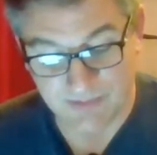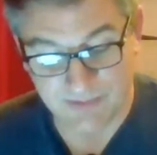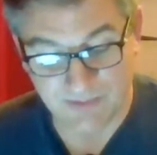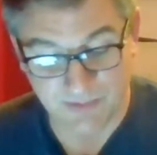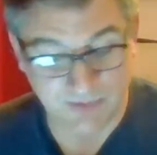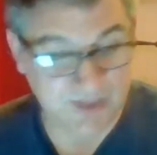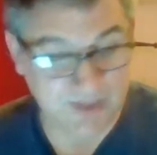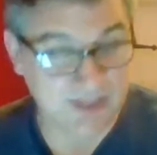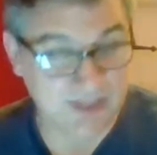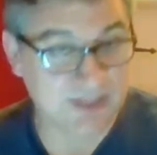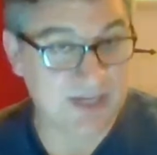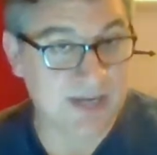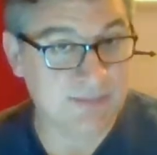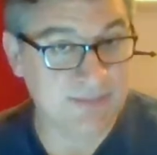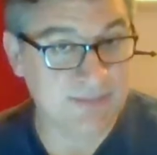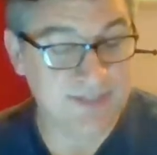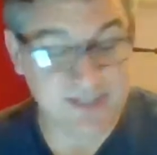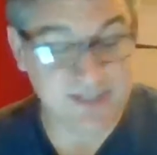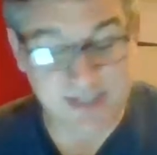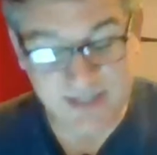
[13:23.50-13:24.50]
Well,
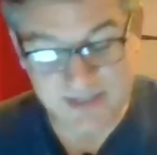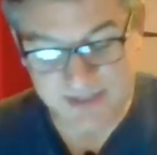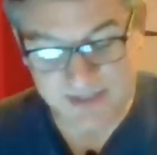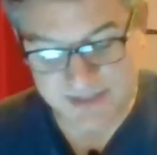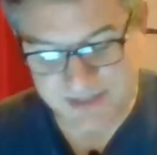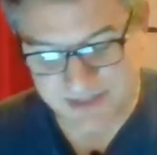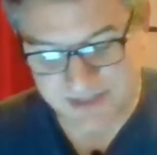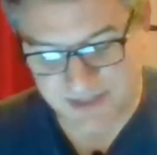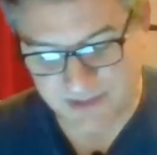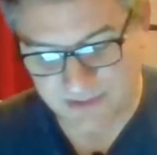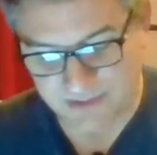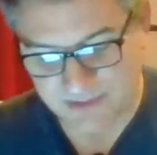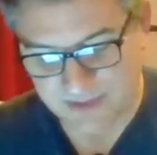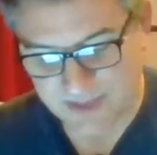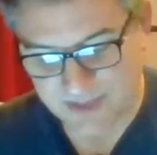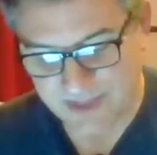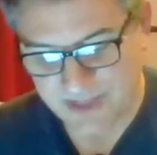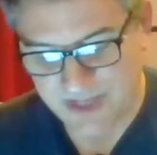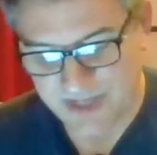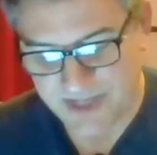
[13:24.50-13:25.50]
I'm done, so
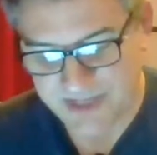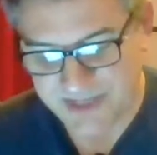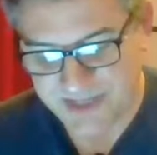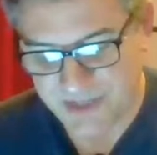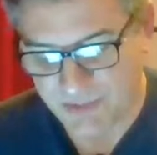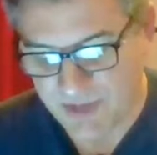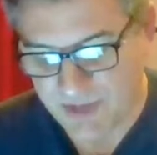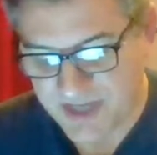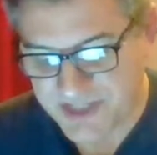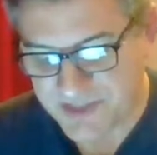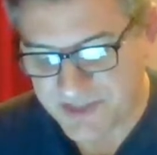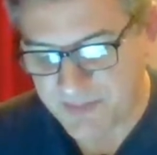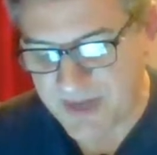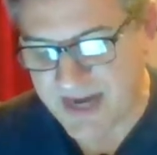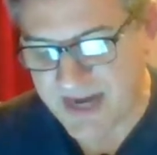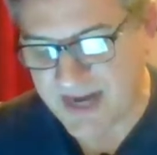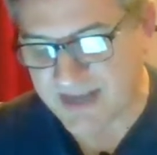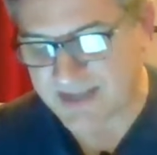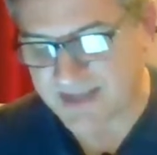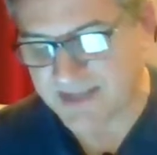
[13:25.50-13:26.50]
she reached
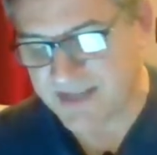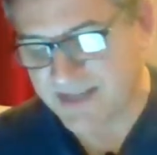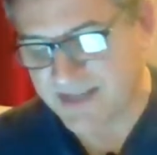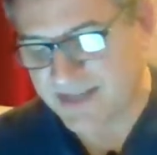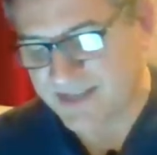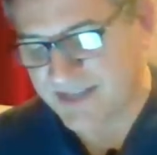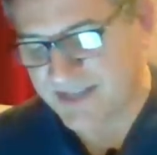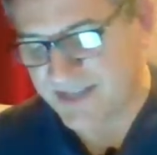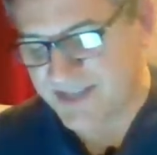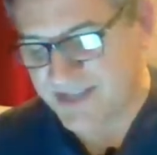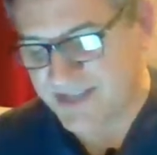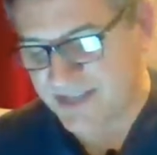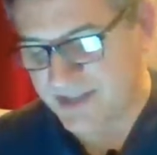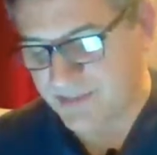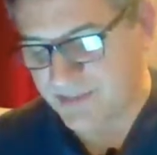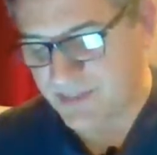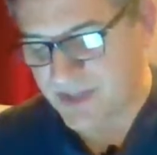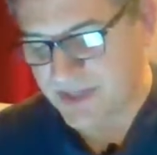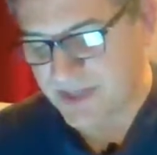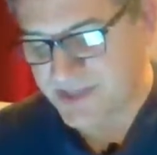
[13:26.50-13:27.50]
back, touching
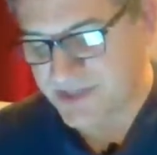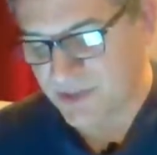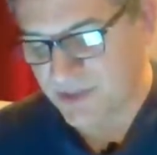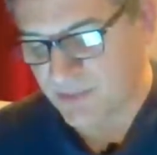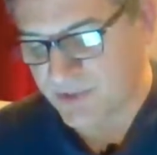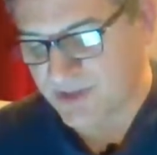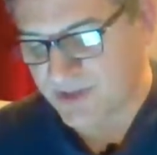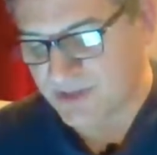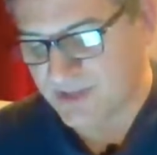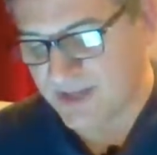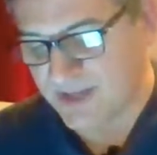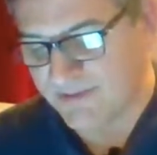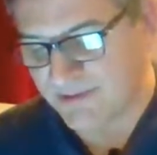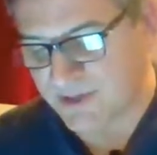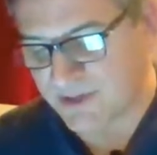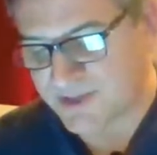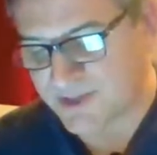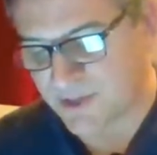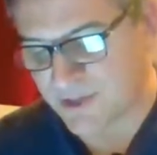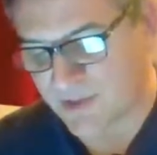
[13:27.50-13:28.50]
the picture with a
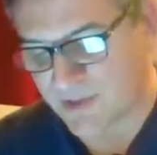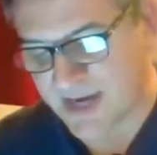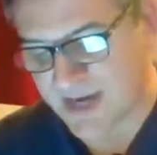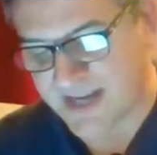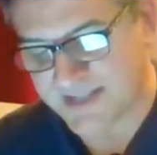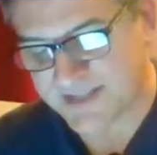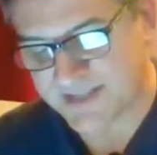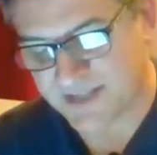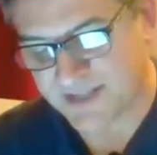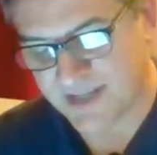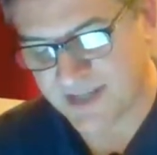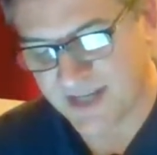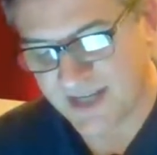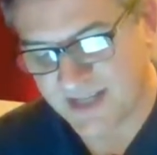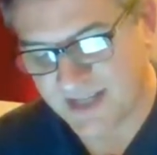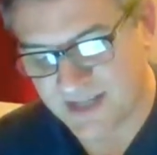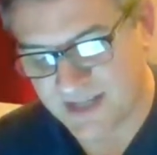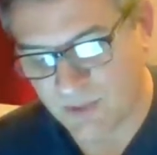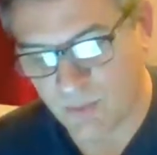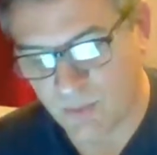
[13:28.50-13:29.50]
lover's caress,
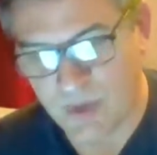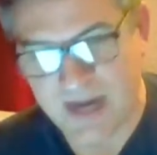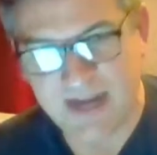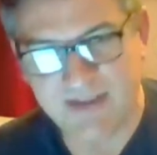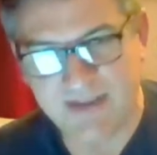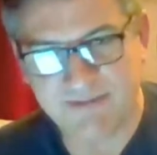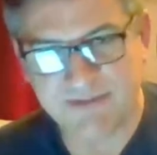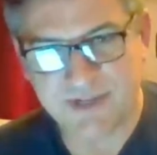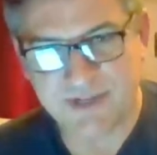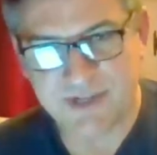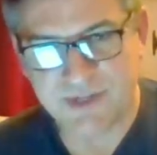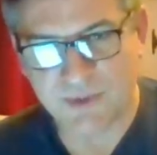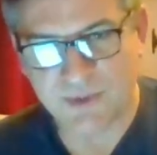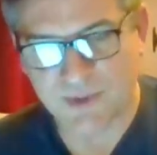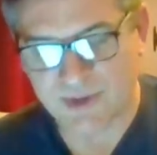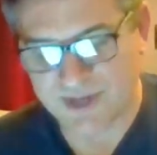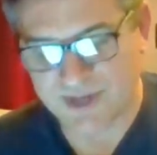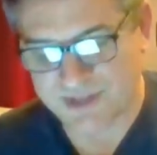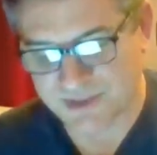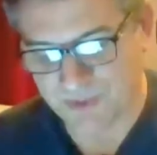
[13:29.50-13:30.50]
then waved
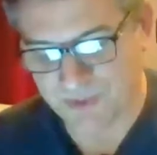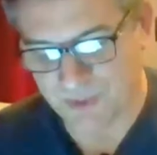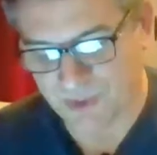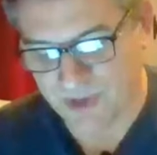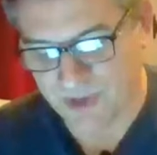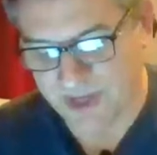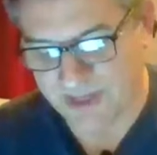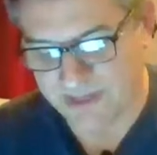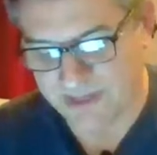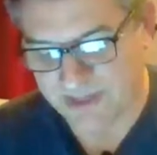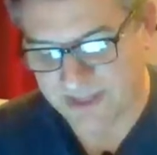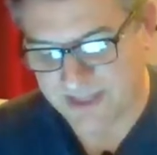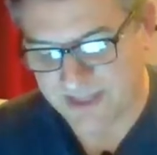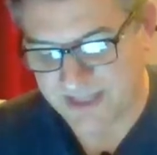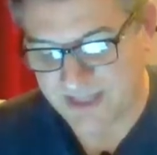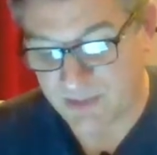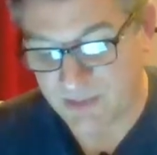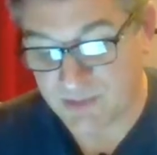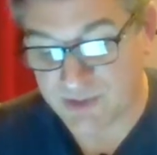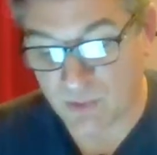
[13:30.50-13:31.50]
toward his groin.
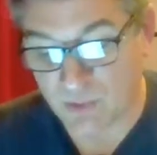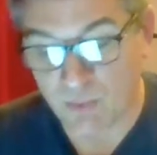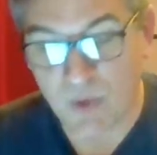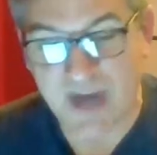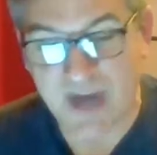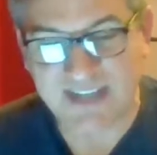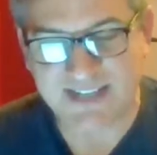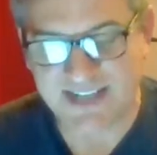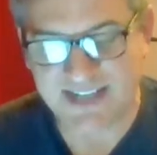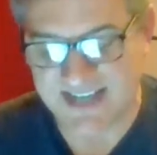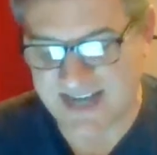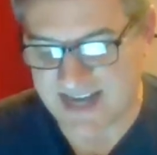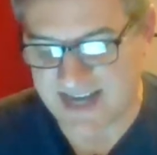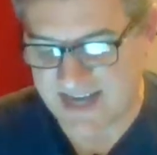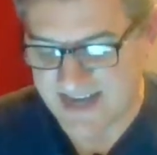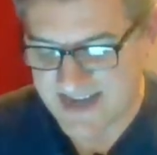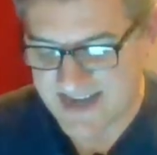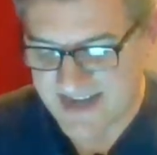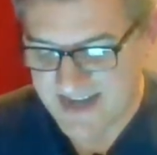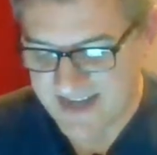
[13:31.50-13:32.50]
He was erect
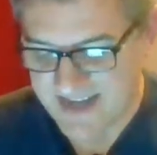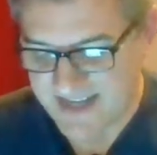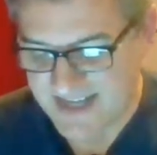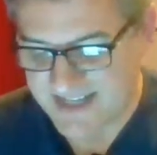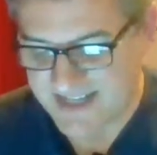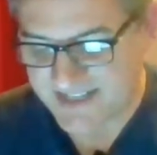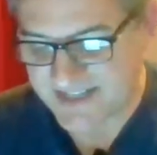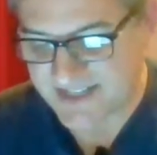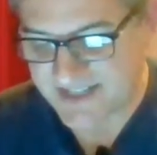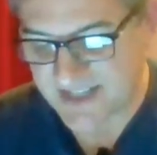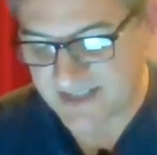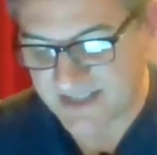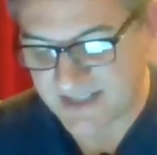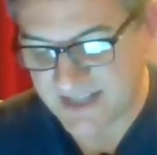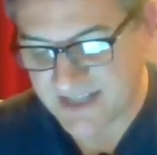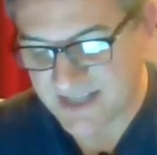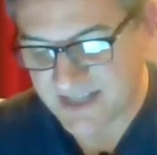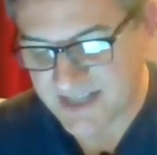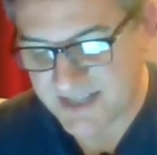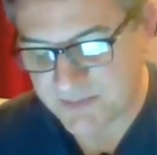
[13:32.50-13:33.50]
again,
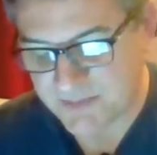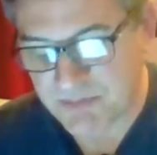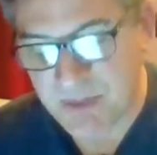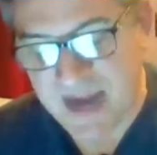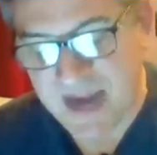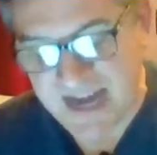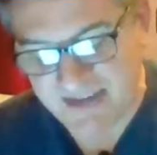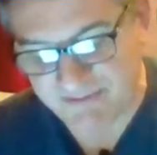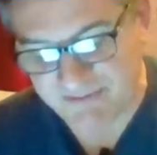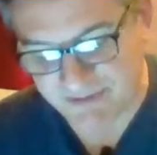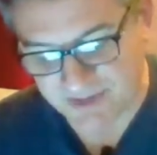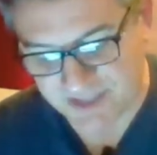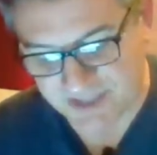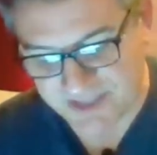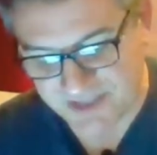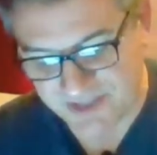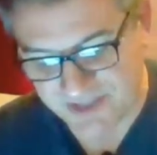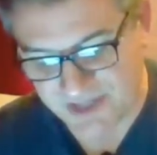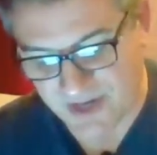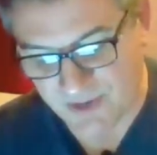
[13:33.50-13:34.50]
instantly, painfully
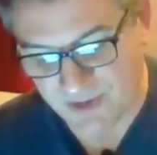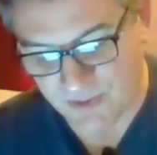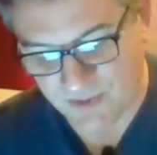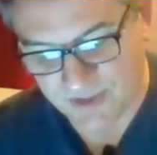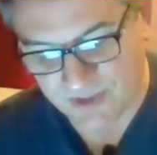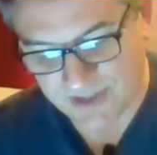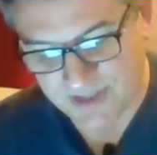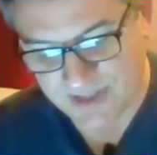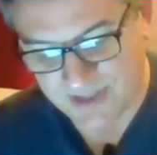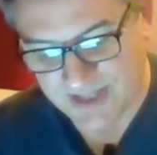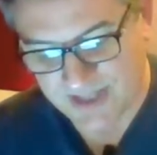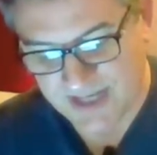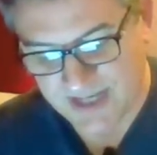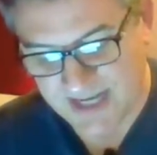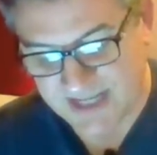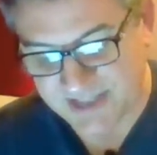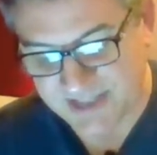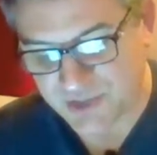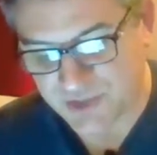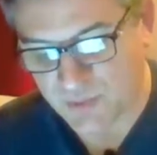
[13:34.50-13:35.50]
so,
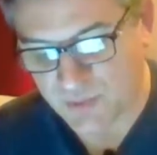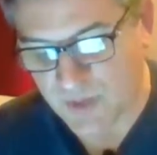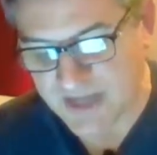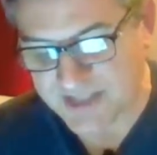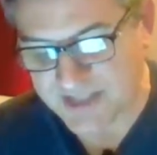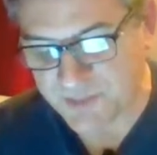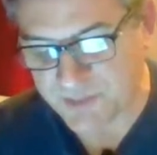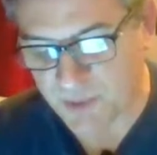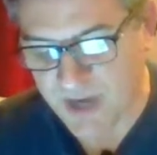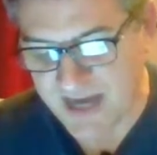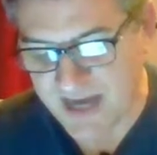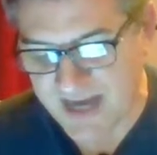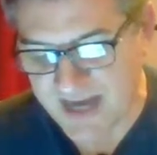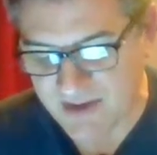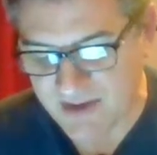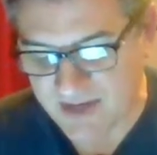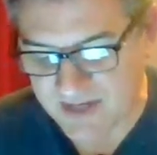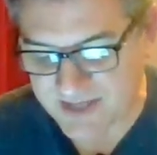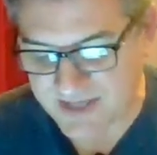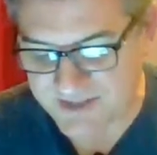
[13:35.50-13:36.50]
and sweat sprang
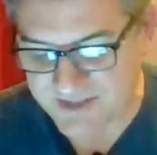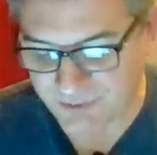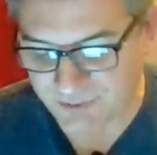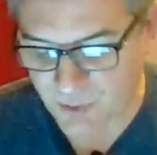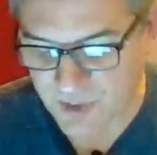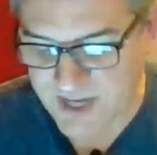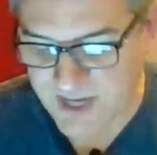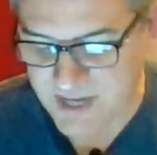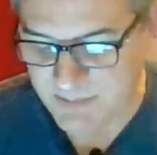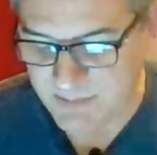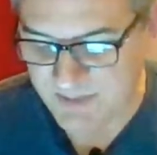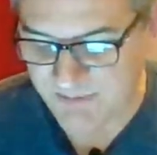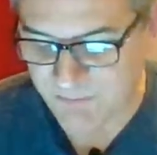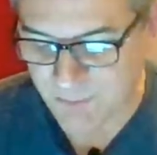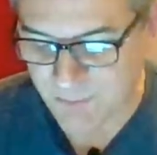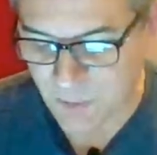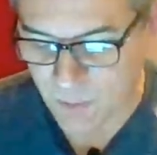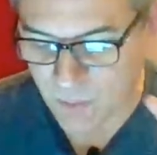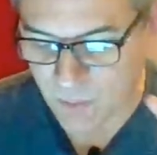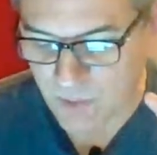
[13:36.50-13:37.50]
out on his forehead
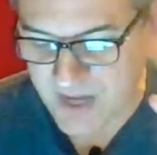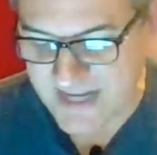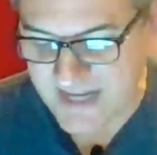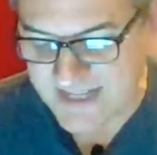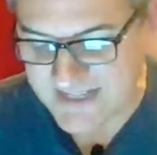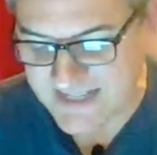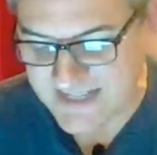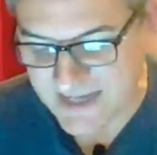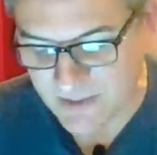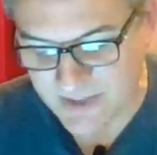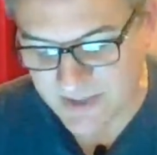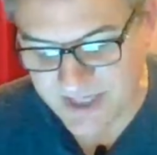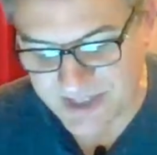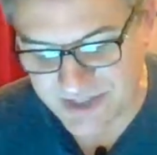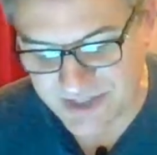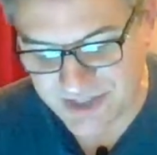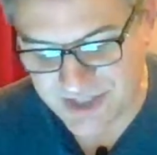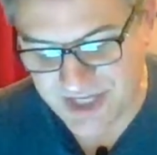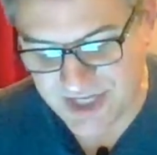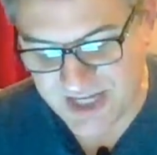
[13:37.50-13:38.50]
before running down
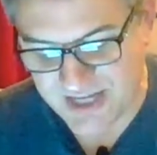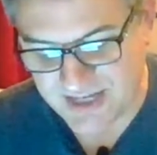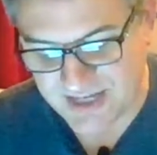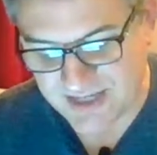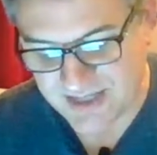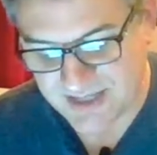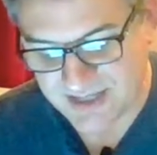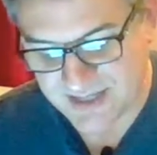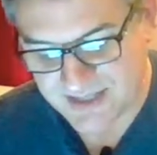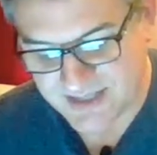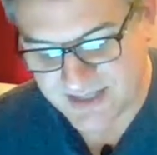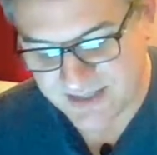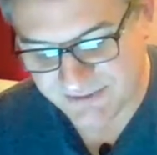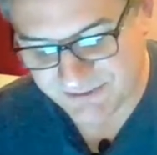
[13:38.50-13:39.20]
each cheek to